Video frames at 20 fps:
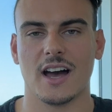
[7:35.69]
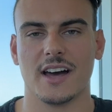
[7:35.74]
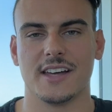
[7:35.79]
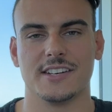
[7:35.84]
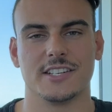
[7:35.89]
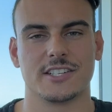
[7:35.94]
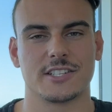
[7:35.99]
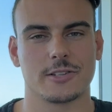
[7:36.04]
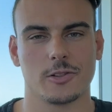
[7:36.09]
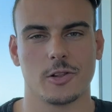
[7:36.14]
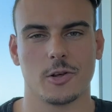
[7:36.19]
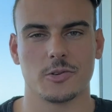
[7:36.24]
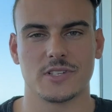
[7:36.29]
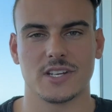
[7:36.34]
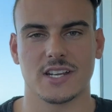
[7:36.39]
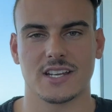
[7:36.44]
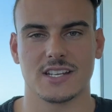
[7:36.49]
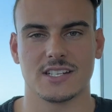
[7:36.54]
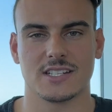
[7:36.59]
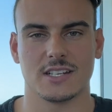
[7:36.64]

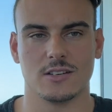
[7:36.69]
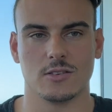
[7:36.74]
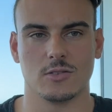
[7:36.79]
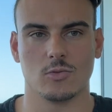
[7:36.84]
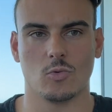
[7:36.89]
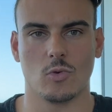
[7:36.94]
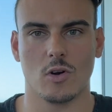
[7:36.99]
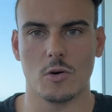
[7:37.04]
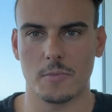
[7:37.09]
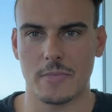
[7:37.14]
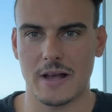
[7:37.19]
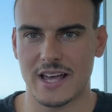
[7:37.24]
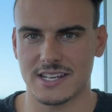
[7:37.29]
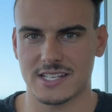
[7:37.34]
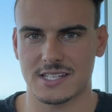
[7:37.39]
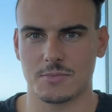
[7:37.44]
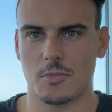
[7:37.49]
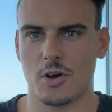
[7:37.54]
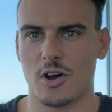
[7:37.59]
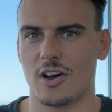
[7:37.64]
disclosing as it won't
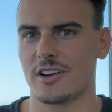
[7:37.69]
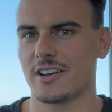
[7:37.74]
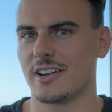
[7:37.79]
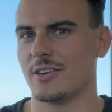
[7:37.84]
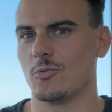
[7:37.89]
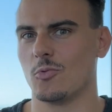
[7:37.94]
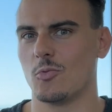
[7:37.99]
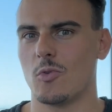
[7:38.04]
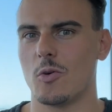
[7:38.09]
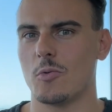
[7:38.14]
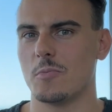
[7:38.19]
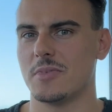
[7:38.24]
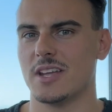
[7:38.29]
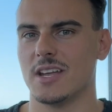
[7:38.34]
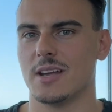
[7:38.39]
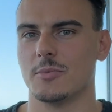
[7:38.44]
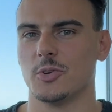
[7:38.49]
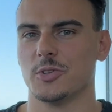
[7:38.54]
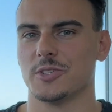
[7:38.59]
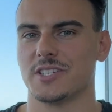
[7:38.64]
pass smog and it won't be
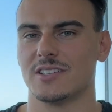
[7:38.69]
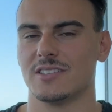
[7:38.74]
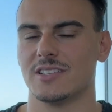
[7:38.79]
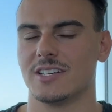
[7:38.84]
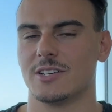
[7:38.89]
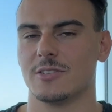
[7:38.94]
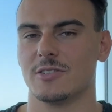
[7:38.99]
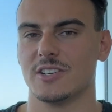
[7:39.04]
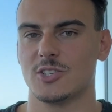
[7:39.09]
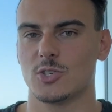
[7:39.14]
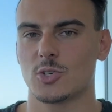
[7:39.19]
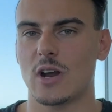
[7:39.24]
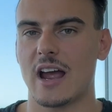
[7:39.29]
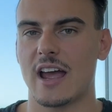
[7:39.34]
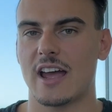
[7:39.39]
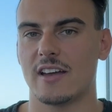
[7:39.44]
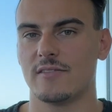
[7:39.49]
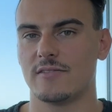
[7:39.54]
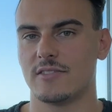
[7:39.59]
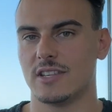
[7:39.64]
able to legally
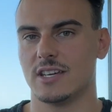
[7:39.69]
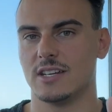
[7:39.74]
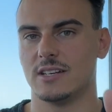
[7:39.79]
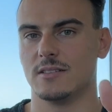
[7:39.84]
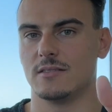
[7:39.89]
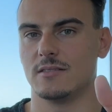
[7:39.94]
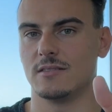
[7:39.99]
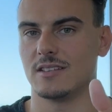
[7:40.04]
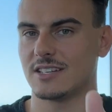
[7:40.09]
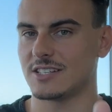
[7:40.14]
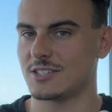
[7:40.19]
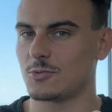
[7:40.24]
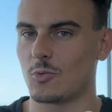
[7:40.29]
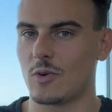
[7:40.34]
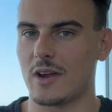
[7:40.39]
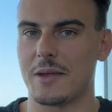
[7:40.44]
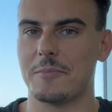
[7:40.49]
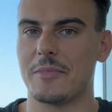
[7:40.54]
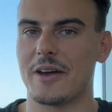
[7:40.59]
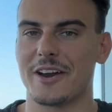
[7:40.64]
drive, then that's
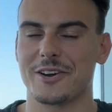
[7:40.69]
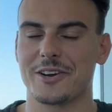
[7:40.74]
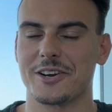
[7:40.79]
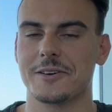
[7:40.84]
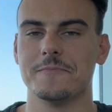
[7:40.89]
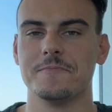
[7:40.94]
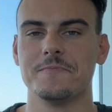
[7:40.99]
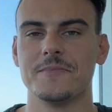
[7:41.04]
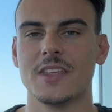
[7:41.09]
way better.